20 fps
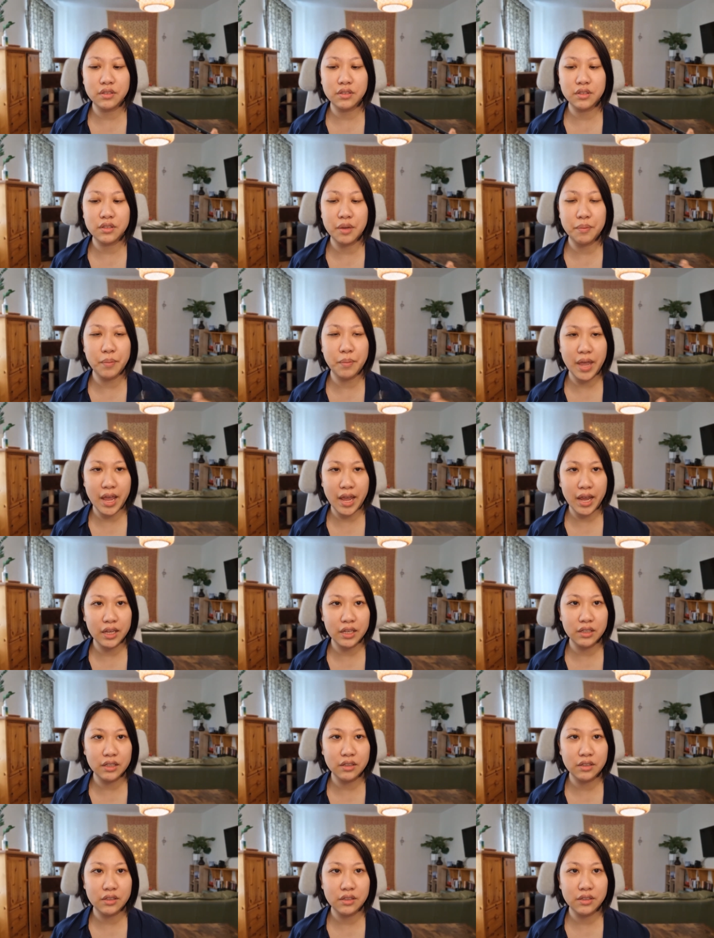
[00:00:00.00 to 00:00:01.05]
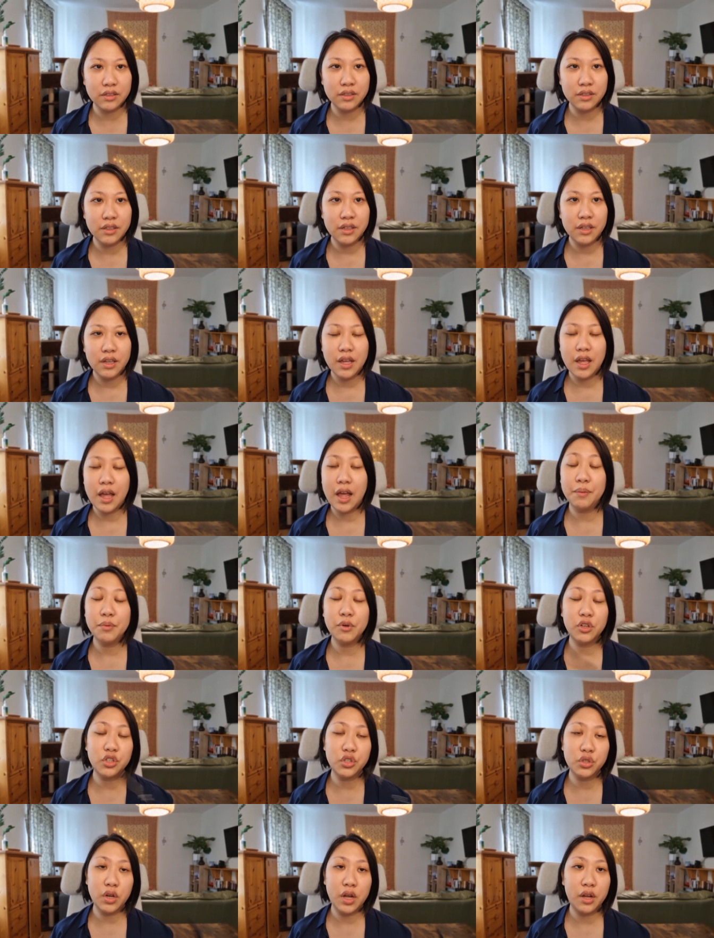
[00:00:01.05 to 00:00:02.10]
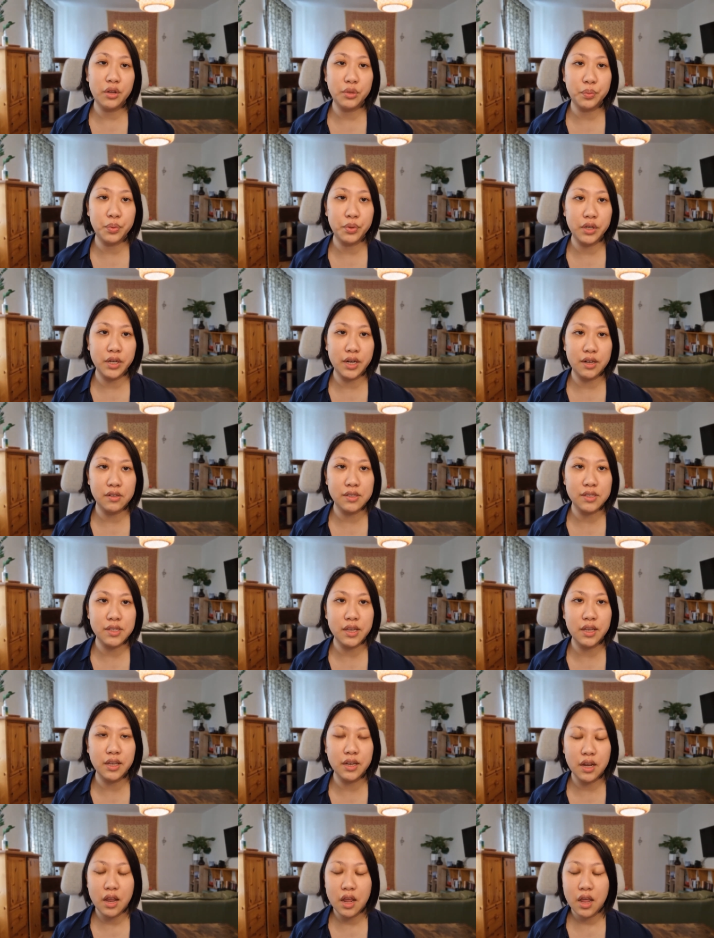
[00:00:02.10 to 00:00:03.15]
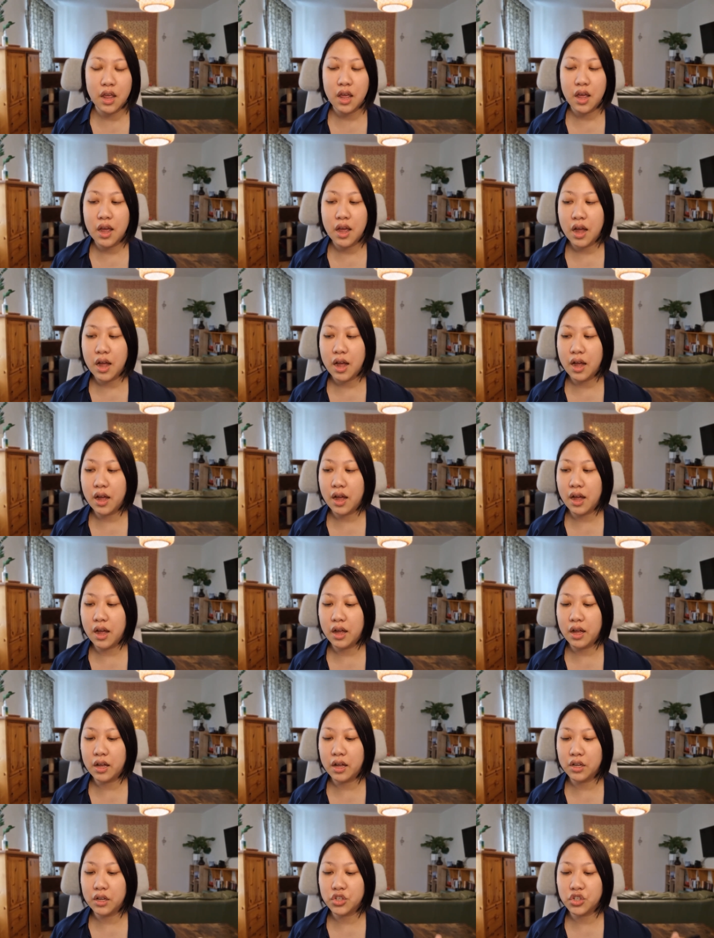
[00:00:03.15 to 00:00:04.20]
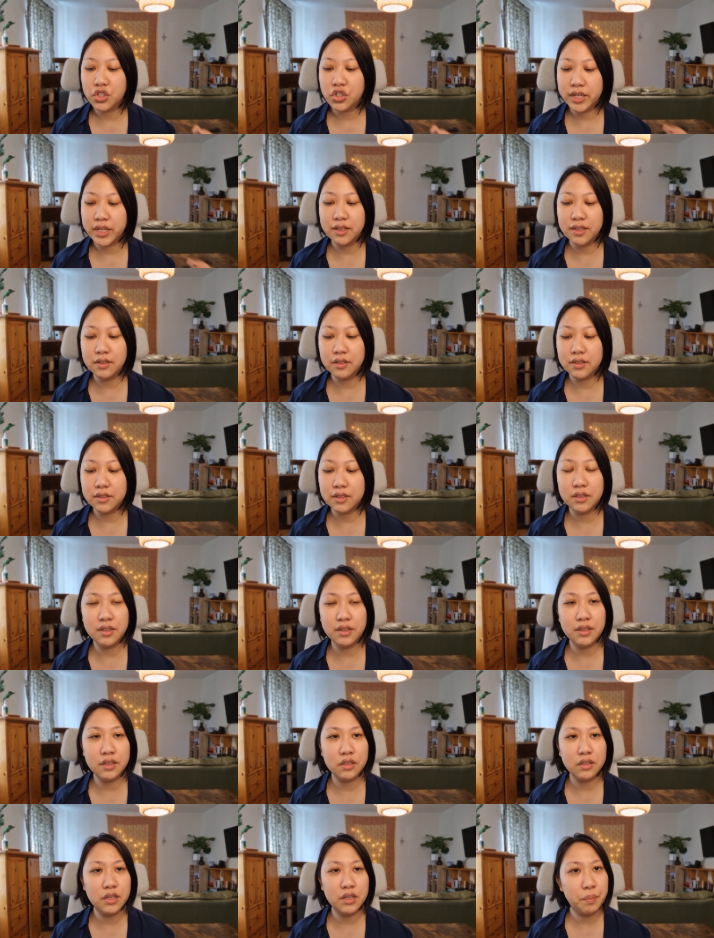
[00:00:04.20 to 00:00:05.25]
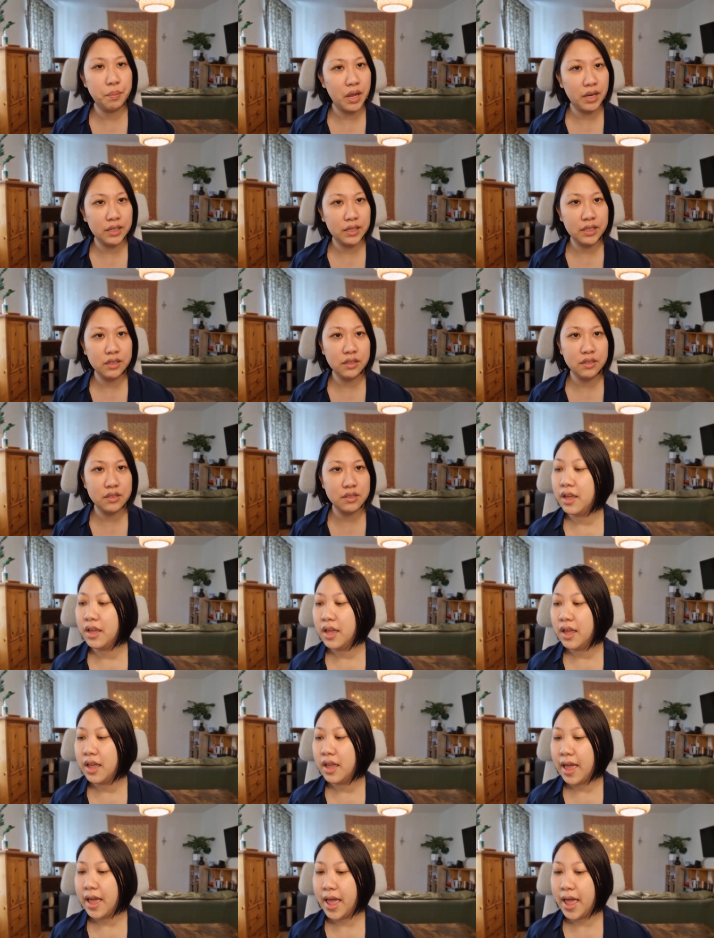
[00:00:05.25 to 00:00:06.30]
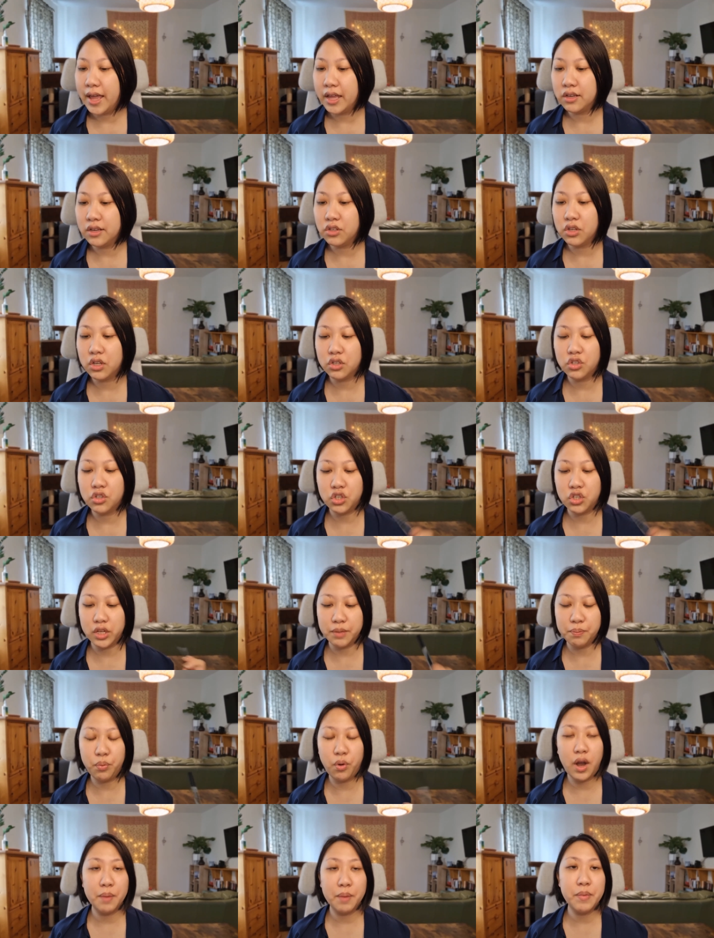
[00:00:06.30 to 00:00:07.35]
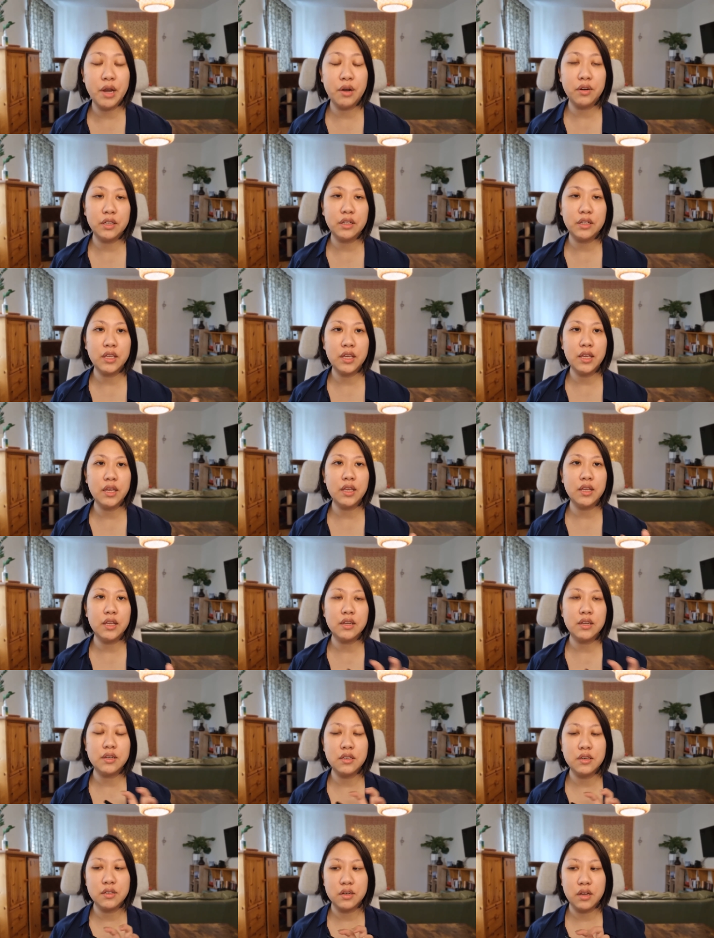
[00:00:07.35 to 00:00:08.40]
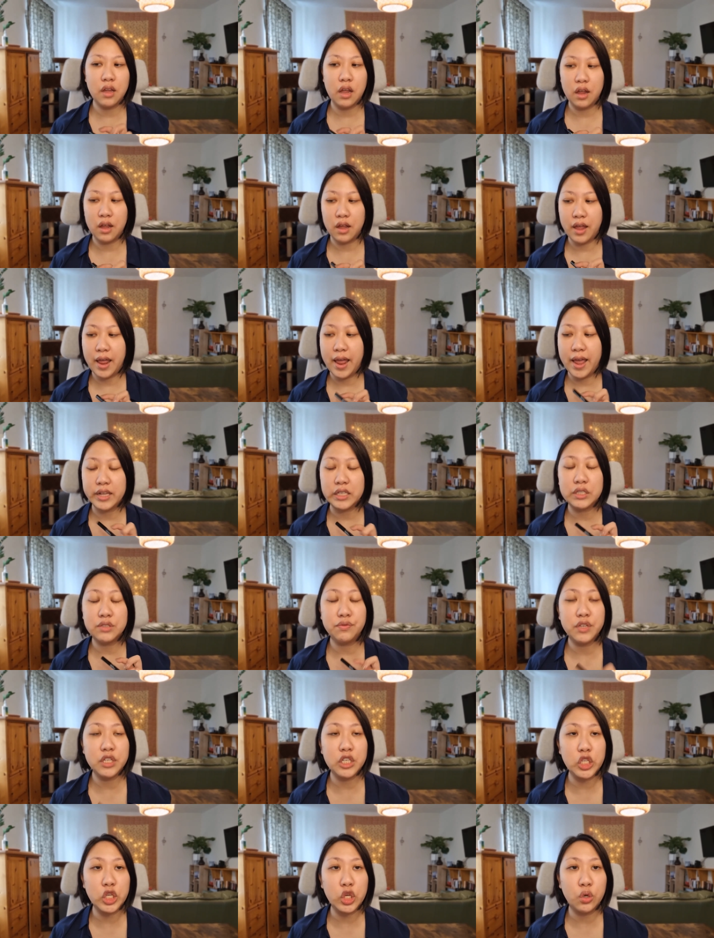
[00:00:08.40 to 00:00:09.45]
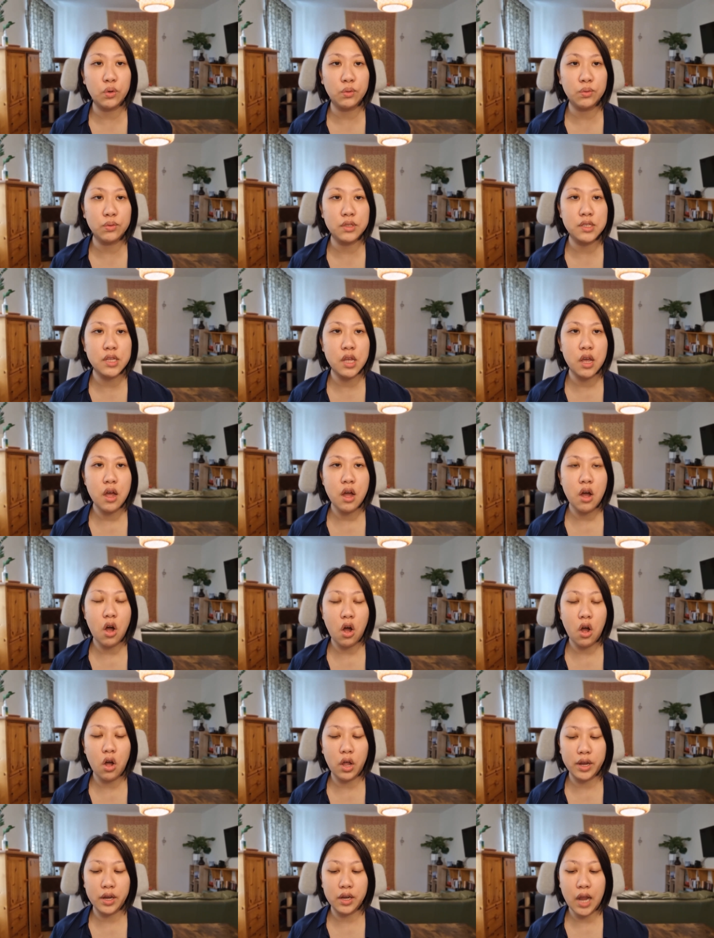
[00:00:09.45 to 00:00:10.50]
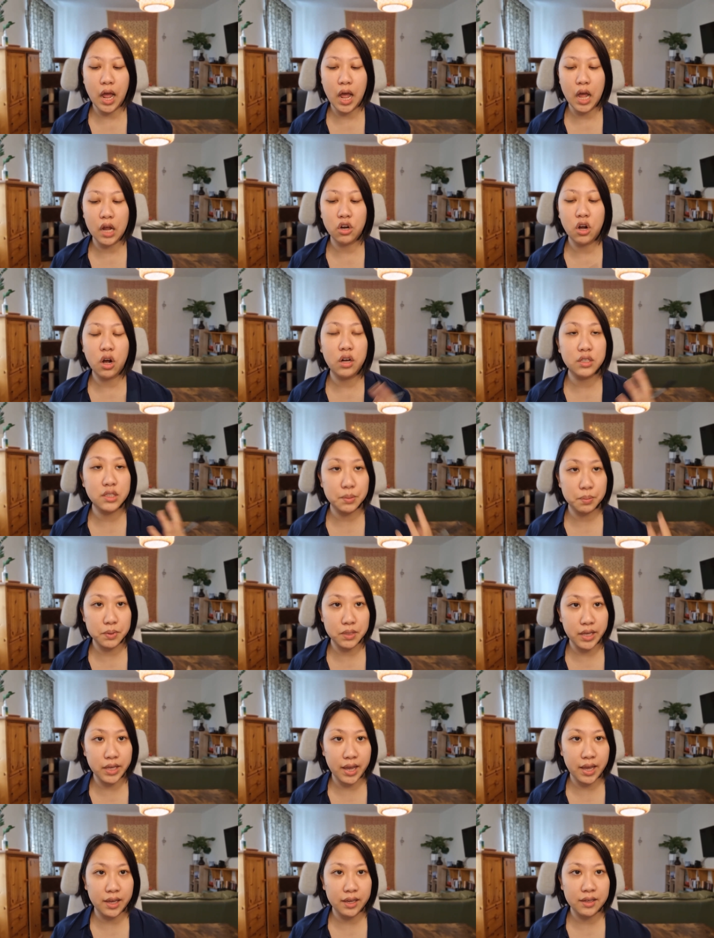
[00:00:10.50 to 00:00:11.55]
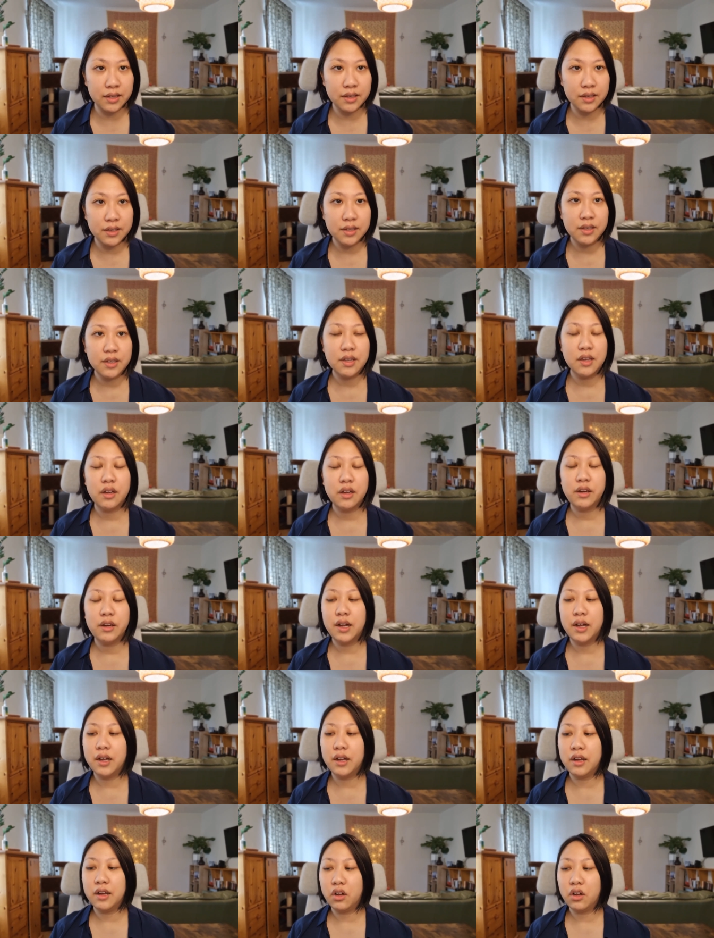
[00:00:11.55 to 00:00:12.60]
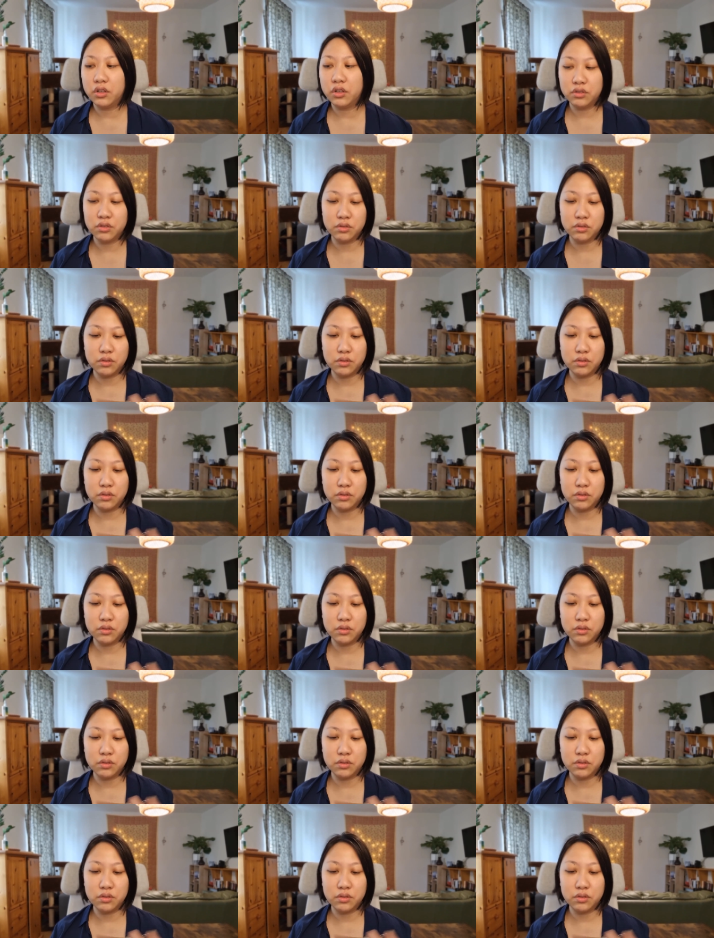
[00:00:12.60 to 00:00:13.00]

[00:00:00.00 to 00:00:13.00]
Tamang, I'm not sure how to pronounce it. She is Nepalese, and she primarily has videos on cosplay, on